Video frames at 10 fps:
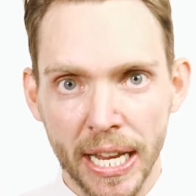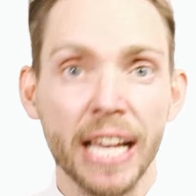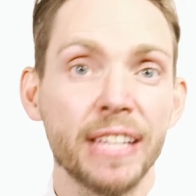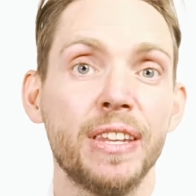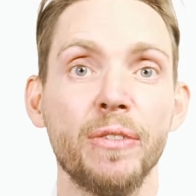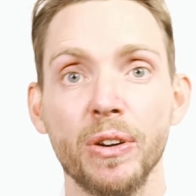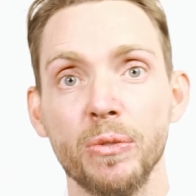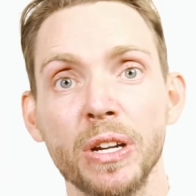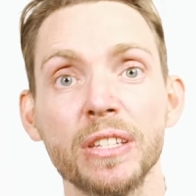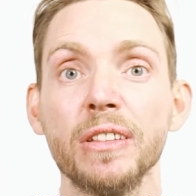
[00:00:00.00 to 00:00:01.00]
has different
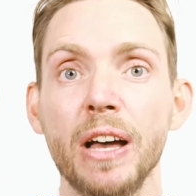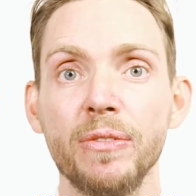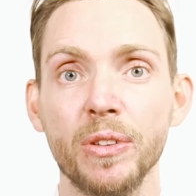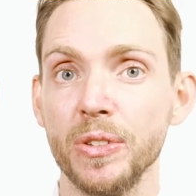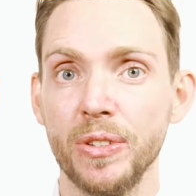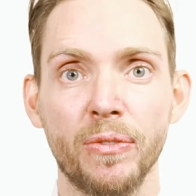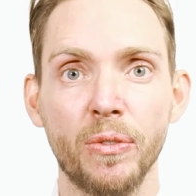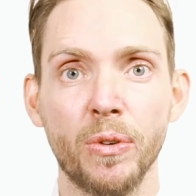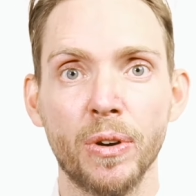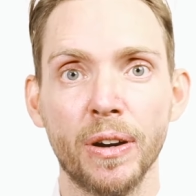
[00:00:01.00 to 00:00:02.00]
risk levels
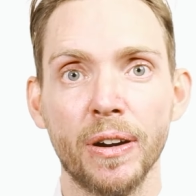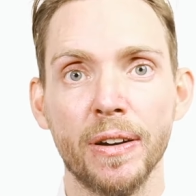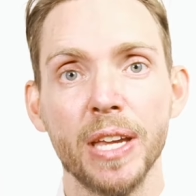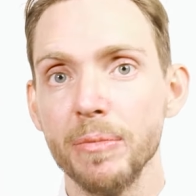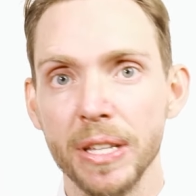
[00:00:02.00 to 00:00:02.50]
for gum